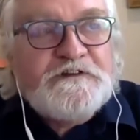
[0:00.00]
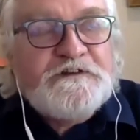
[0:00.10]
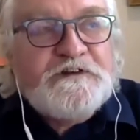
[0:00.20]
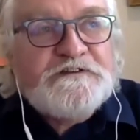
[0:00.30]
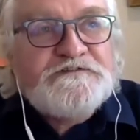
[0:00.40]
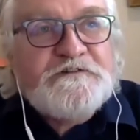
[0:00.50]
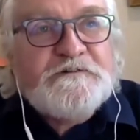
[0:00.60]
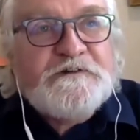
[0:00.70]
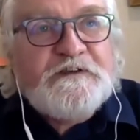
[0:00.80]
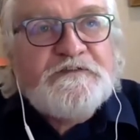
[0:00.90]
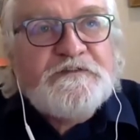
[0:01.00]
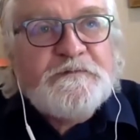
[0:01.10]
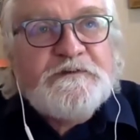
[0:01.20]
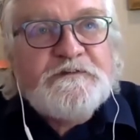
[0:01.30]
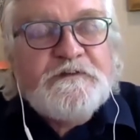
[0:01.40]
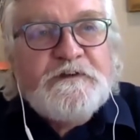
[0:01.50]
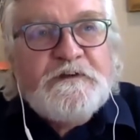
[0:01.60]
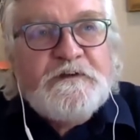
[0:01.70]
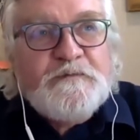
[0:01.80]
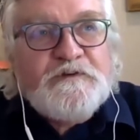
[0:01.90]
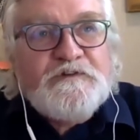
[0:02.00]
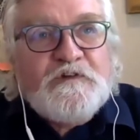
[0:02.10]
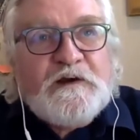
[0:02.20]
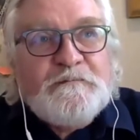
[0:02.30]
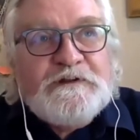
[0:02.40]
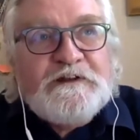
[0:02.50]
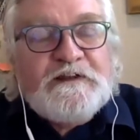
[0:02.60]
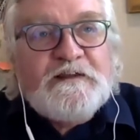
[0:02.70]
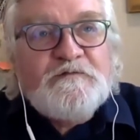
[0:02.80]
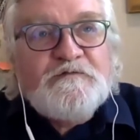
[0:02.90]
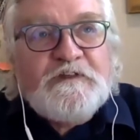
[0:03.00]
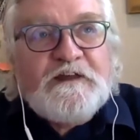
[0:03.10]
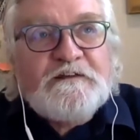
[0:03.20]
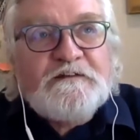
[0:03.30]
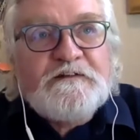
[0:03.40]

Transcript: industrial customers because I believe that